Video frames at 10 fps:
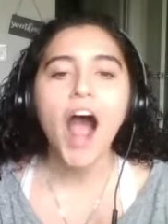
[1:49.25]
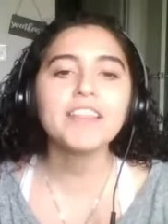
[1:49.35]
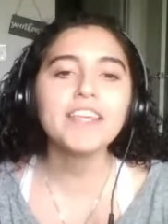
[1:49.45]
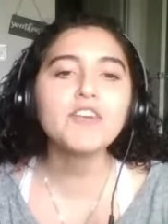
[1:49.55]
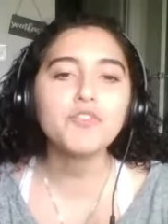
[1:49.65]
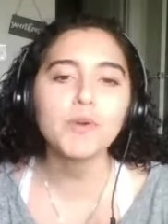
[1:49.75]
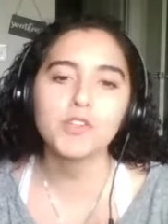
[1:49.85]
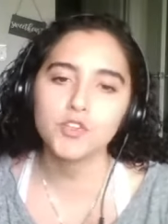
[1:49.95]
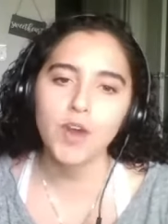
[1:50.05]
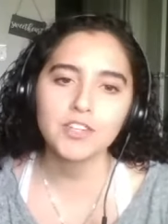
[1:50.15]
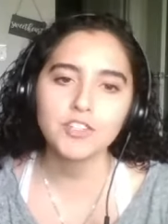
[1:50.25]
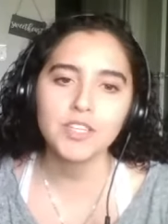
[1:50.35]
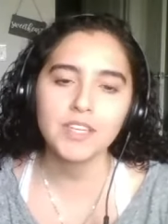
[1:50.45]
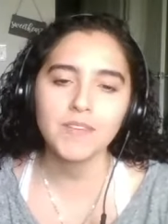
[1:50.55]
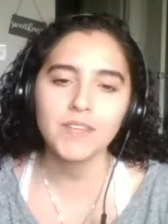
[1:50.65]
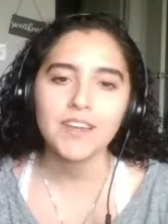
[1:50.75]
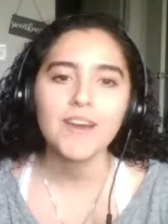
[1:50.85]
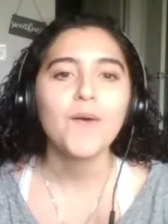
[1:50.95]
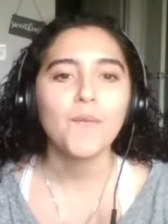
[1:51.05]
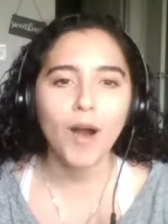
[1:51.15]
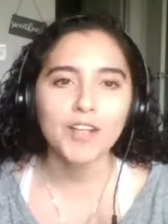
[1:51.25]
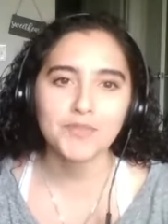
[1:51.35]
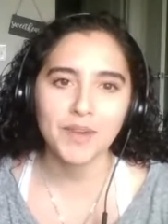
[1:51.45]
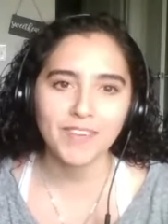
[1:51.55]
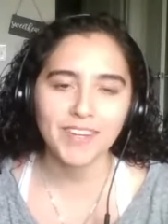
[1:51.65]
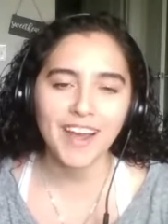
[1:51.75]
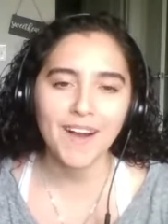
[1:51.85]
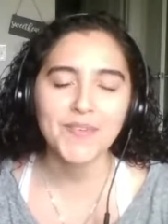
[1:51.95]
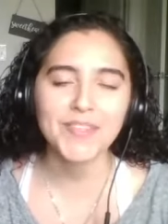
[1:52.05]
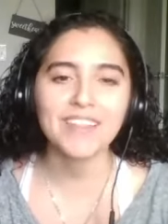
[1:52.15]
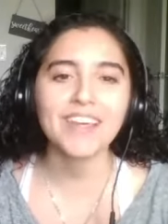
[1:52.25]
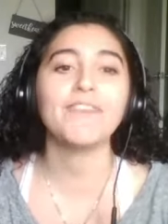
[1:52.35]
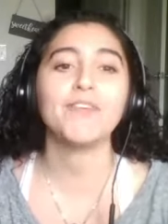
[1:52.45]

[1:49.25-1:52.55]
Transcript: i think if you want trash tv watch Riverdale, but then mm like mm-hmm.